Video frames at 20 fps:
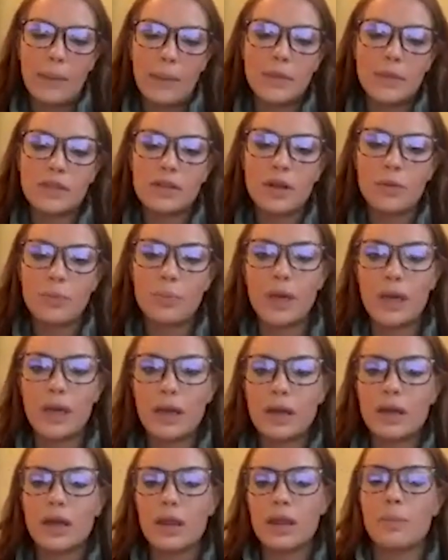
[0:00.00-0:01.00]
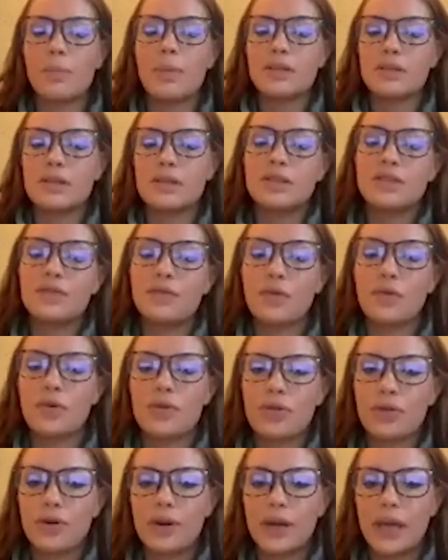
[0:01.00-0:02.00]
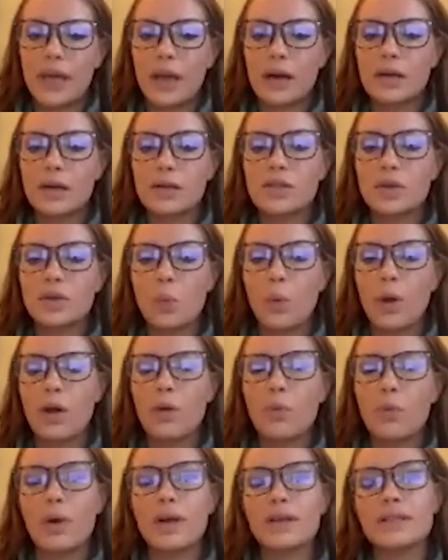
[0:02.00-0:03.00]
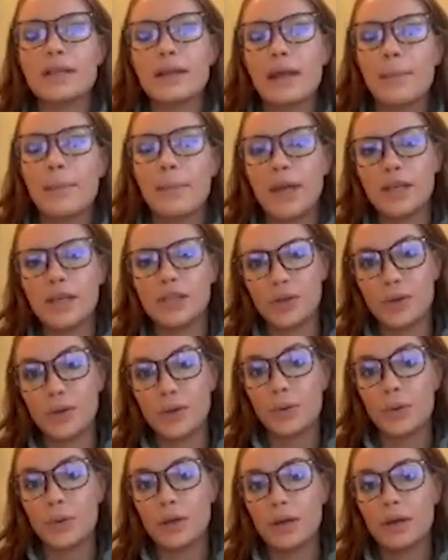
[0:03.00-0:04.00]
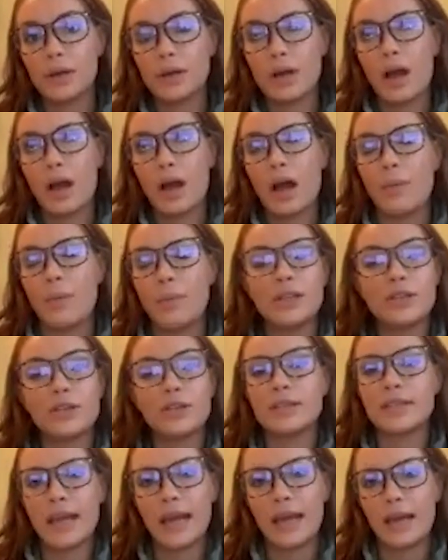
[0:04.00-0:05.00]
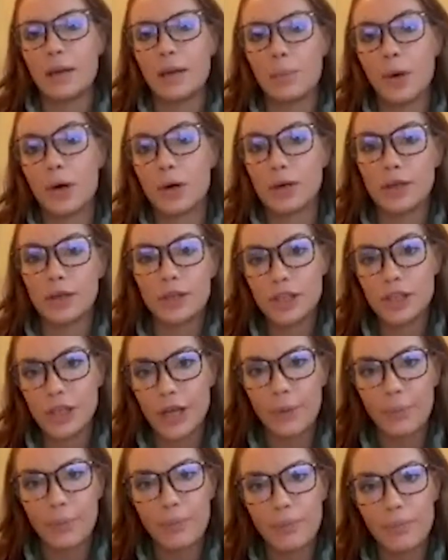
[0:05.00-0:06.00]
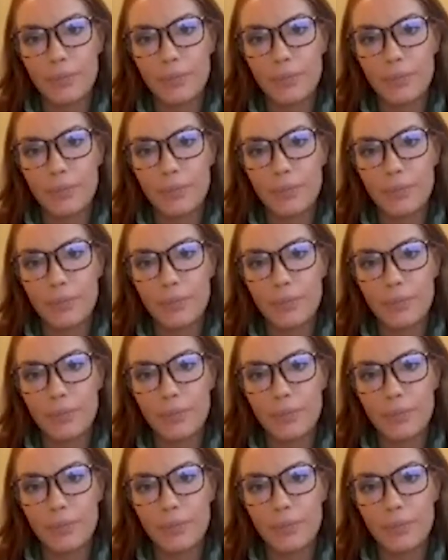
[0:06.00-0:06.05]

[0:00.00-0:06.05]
So being in the business for 30 years, what was it that made you entertain a partnership?